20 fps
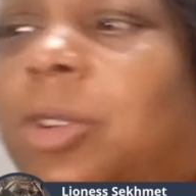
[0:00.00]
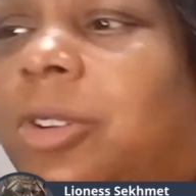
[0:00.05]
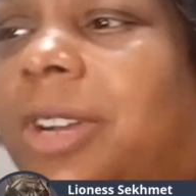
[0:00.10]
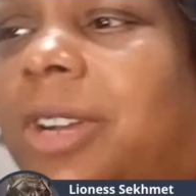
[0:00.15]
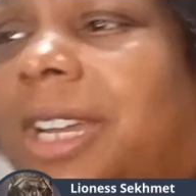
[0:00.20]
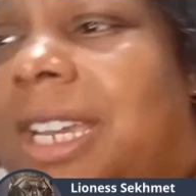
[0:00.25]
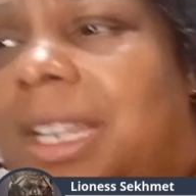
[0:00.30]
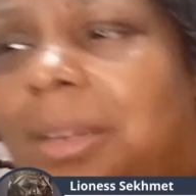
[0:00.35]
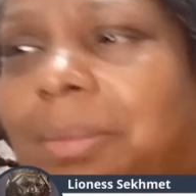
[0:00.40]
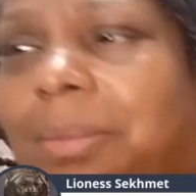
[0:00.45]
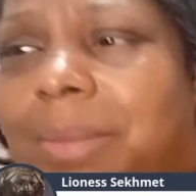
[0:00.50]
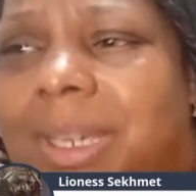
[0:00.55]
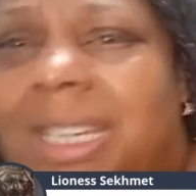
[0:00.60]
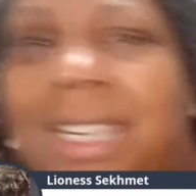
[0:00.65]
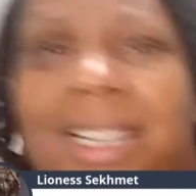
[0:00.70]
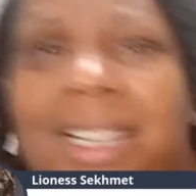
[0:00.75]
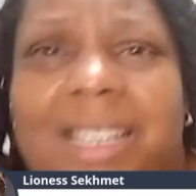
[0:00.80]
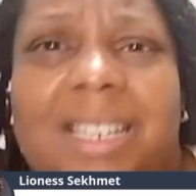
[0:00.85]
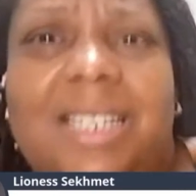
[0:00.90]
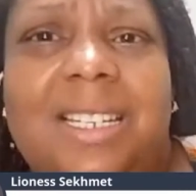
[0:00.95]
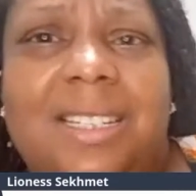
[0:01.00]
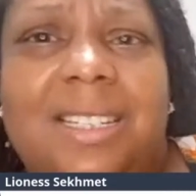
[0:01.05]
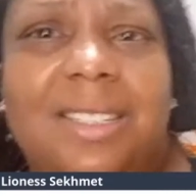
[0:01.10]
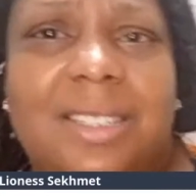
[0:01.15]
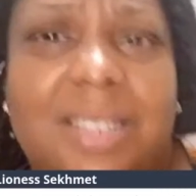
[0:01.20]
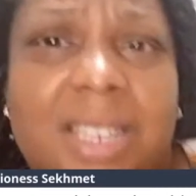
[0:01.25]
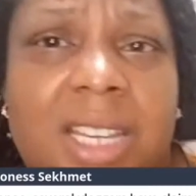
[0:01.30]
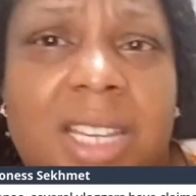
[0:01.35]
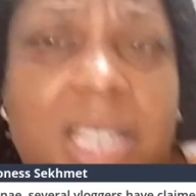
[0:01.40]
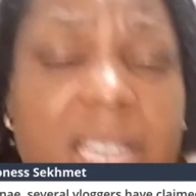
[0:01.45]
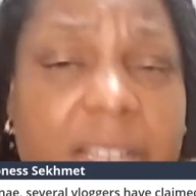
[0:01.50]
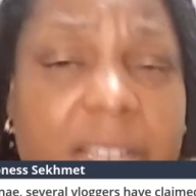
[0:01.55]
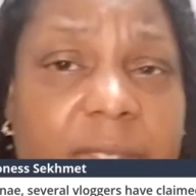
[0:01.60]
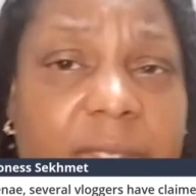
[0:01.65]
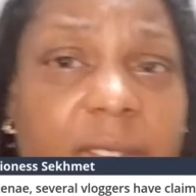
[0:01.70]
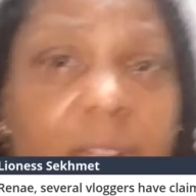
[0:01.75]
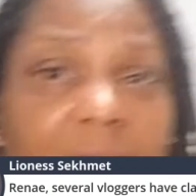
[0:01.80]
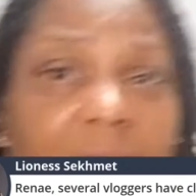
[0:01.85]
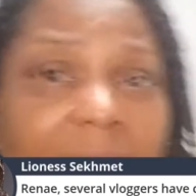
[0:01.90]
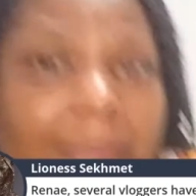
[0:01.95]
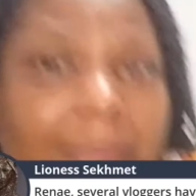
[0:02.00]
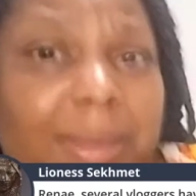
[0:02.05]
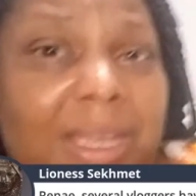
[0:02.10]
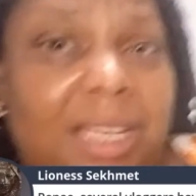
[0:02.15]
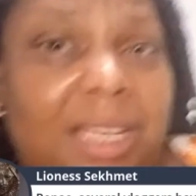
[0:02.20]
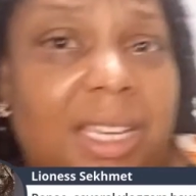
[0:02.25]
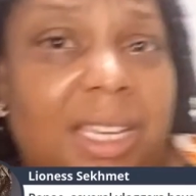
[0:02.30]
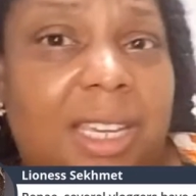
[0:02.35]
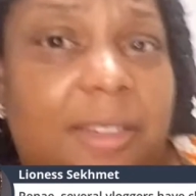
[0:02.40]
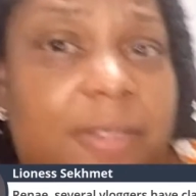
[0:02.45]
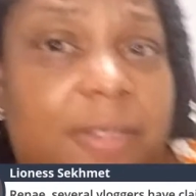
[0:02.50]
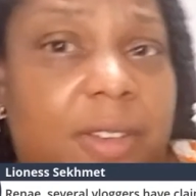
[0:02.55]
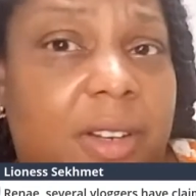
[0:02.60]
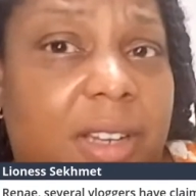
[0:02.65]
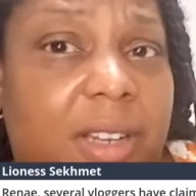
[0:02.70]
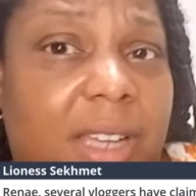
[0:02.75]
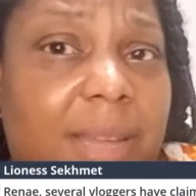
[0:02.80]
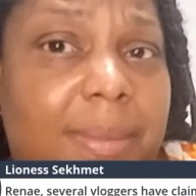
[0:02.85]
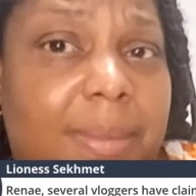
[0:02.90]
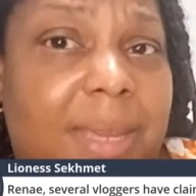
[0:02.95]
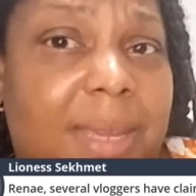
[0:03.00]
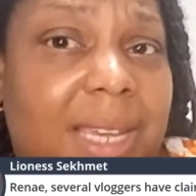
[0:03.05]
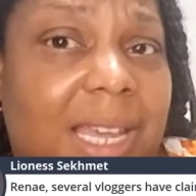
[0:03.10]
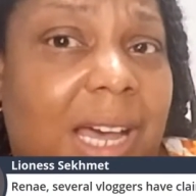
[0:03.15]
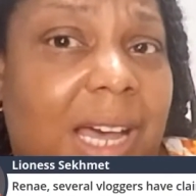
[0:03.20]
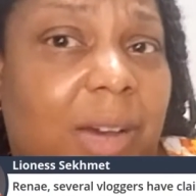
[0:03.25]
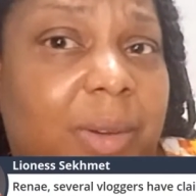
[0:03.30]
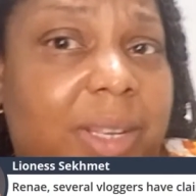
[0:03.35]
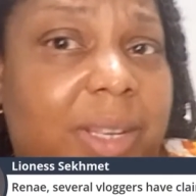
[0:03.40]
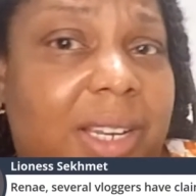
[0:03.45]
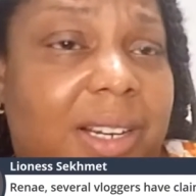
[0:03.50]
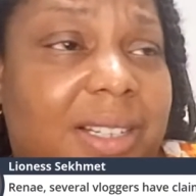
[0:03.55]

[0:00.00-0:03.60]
Right? Because if you're coming out